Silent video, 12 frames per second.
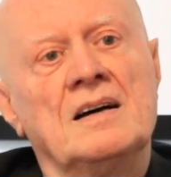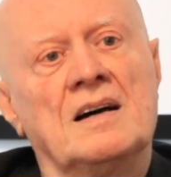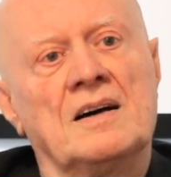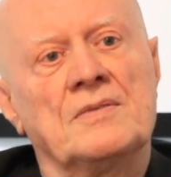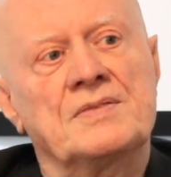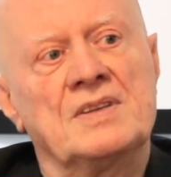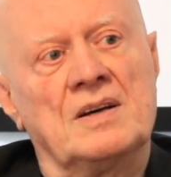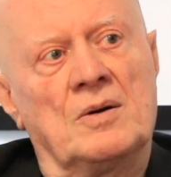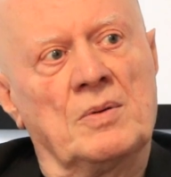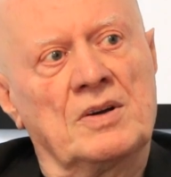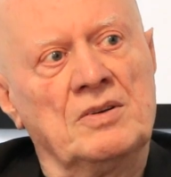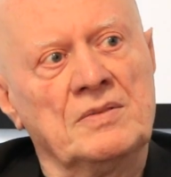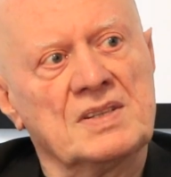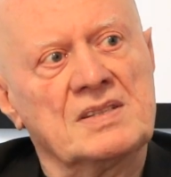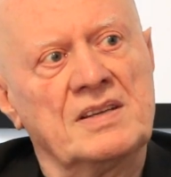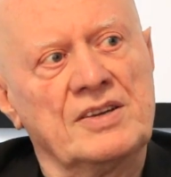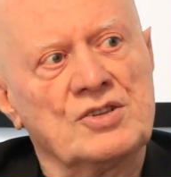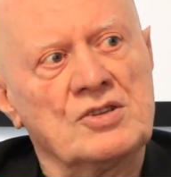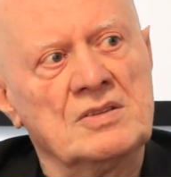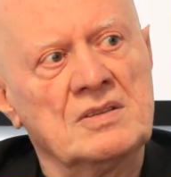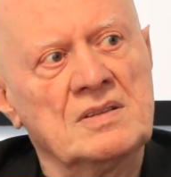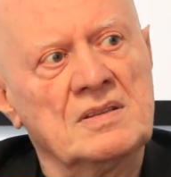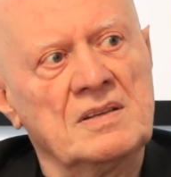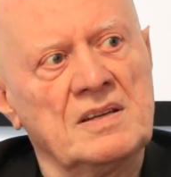after our conversation.